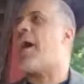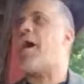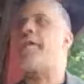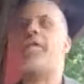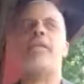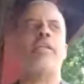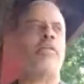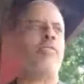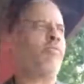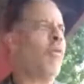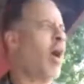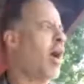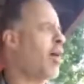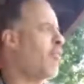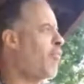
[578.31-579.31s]
How are you going
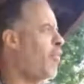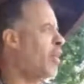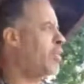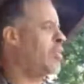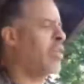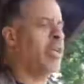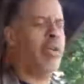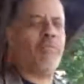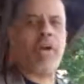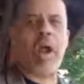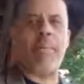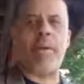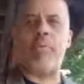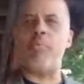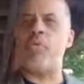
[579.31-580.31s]
to fix the
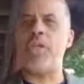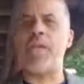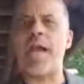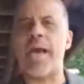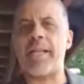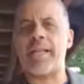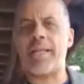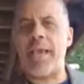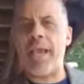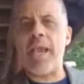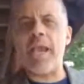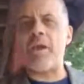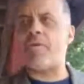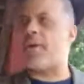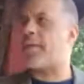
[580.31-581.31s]
environment? Well, you got to
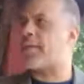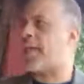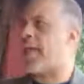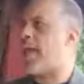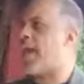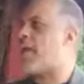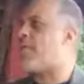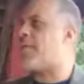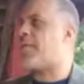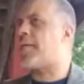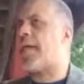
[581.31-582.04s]
care and care and